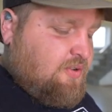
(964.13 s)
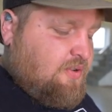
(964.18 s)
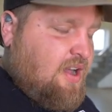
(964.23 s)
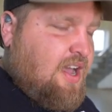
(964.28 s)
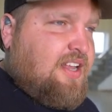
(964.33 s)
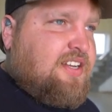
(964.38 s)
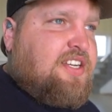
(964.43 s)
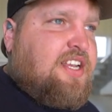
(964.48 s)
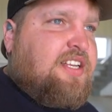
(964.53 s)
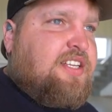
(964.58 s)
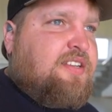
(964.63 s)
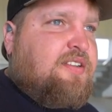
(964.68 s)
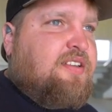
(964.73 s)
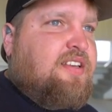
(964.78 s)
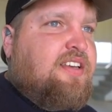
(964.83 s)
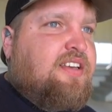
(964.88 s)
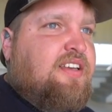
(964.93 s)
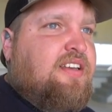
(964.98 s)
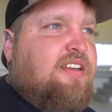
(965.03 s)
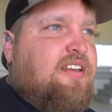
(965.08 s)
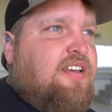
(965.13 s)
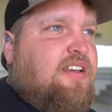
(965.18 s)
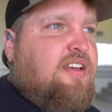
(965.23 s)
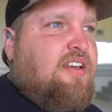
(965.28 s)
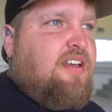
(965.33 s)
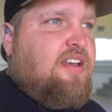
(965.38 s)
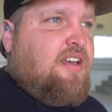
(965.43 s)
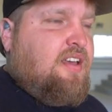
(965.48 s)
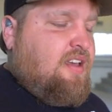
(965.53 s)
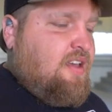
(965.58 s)
I basically
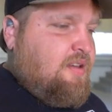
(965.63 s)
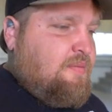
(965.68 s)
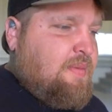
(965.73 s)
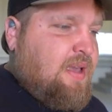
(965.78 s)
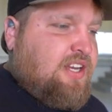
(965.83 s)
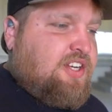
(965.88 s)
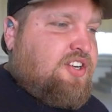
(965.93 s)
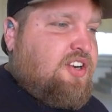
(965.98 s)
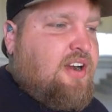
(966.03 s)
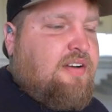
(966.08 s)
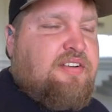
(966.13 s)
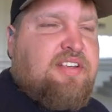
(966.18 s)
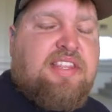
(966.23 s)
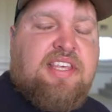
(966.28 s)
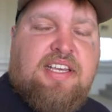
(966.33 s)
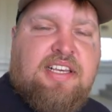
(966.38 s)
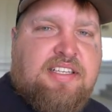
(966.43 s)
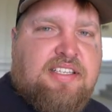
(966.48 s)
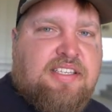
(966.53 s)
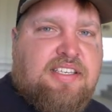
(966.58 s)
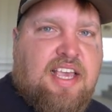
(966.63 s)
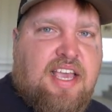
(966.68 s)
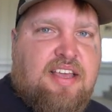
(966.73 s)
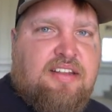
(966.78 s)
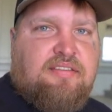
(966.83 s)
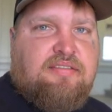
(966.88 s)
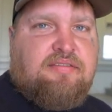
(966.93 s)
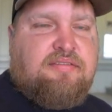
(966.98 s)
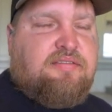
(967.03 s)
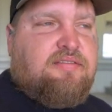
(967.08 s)
make sure everything's
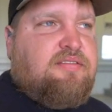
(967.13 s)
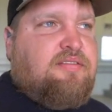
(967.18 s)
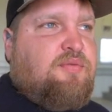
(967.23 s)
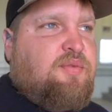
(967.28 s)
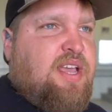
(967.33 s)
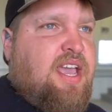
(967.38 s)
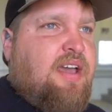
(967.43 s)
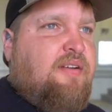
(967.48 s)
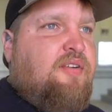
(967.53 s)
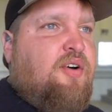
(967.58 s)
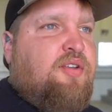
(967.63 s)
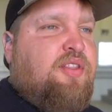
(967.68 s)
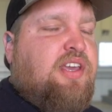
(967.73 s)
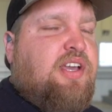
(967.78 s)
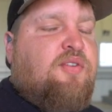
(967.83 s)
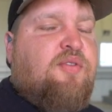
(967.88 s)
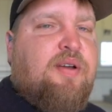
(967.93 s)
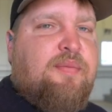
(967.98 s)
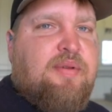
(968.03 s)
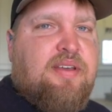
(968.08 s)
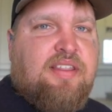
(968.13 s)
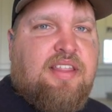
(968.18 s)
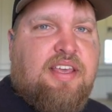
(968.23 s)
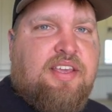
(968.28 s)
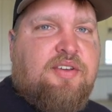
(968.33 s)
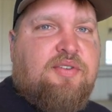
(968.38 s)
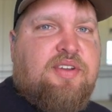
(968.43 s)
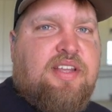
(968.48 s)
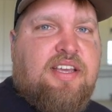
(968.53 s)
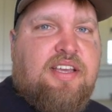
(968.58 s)
set. We have all the equipment that
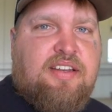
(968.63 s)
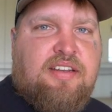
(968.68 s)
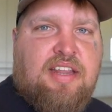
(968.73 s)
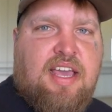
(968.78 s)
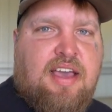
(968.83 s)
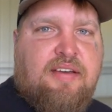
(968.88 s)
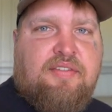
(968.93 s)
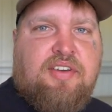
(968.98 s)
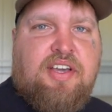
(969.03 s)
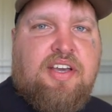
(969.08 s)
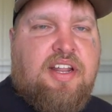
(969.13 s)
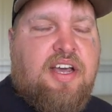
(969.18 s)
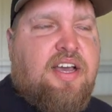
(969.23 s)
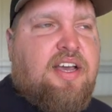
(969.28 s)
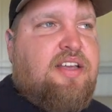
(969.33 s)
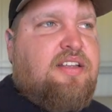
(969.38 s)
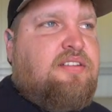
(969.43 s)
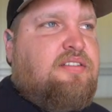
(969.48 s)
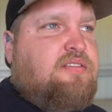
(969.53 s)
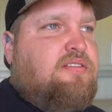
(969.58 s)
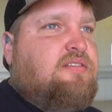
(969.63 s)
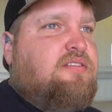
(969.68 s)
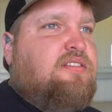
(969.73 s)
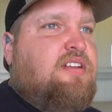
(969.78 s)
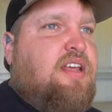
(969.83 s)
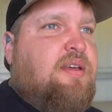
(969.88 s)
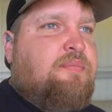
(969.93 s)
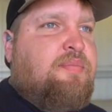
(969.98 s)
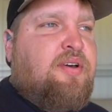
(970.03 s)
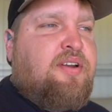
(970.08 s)
you need to have a good hunt
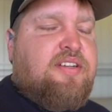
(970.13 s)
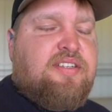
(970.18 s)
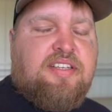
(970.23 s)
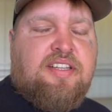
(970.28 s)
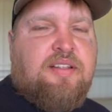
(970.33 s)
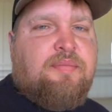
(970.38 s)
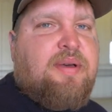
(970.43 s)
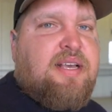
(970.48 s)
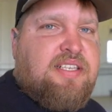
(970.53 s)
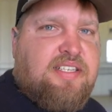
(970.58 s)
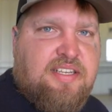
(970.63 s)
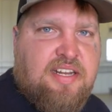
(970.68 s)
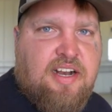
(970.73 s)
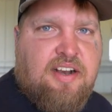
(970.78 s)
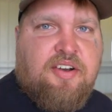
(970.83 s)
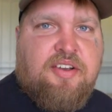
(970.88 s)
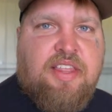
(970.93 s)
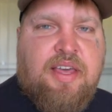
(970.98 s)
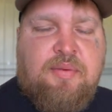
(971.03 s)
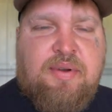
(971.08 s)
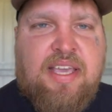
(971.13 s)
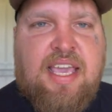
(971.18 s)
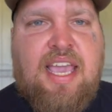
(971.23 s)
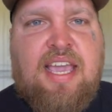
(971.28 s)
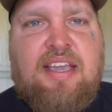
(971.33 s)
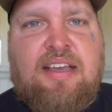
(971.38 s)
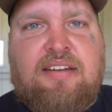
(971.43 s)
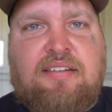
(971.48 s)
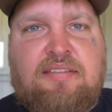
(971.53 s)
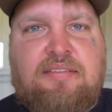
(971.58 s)
and put us in the best scenario that we
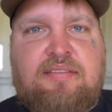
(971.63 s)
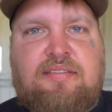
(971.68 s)
can.